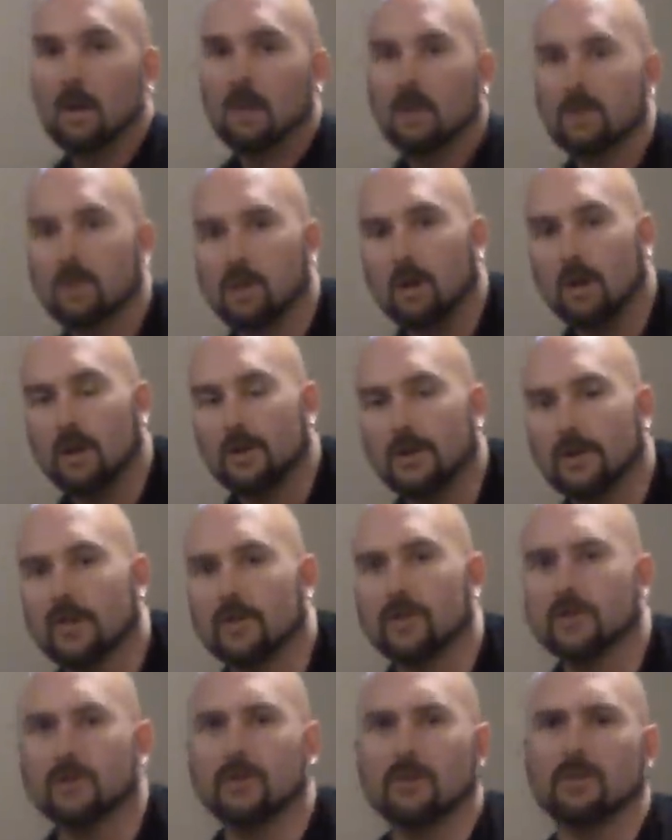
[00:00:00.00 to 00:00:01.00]
So all you're
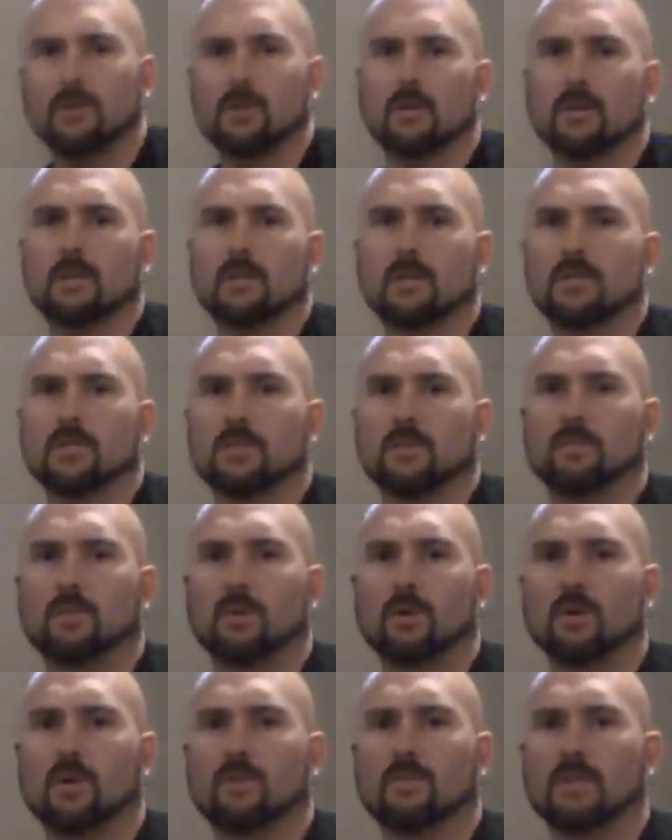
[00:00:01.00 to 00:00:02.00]
going to do is just
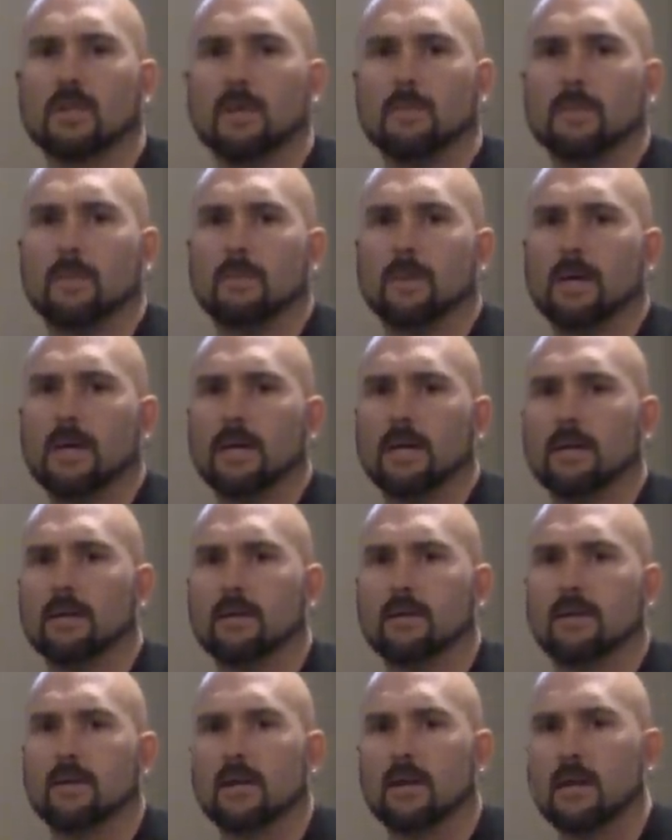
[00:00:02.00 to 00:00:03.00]
put it over top of your bucket.
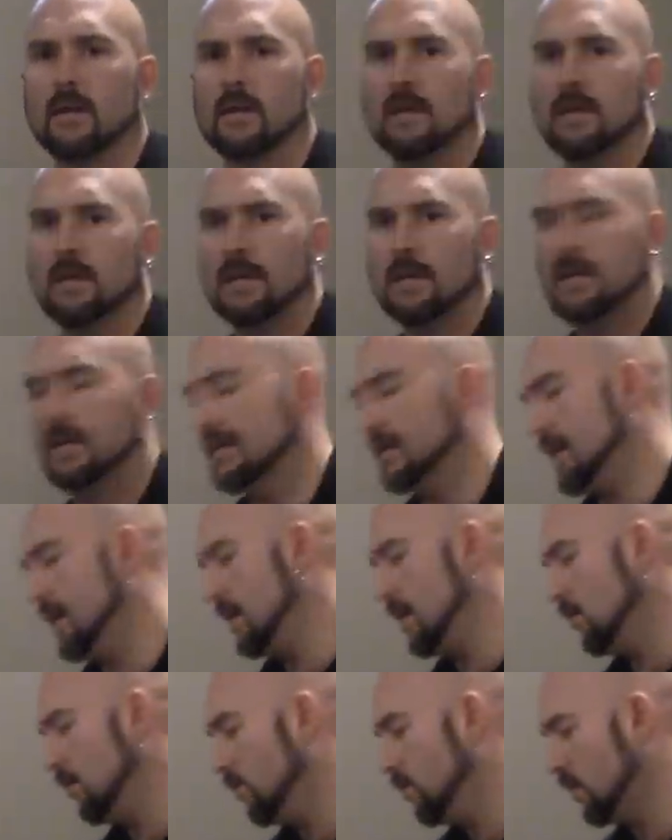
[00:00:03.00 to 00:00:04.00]
And
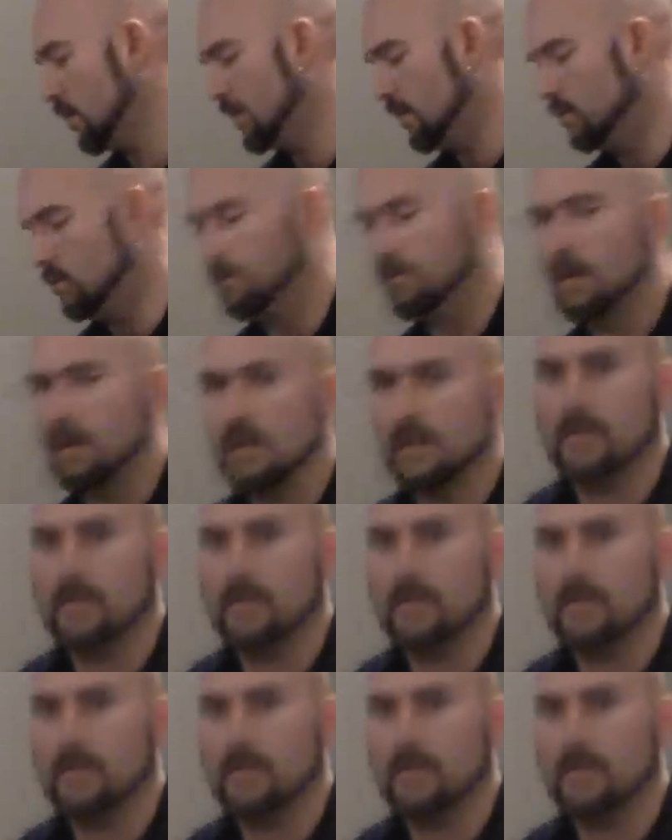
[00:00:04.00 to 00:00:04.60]
now we're going to move on to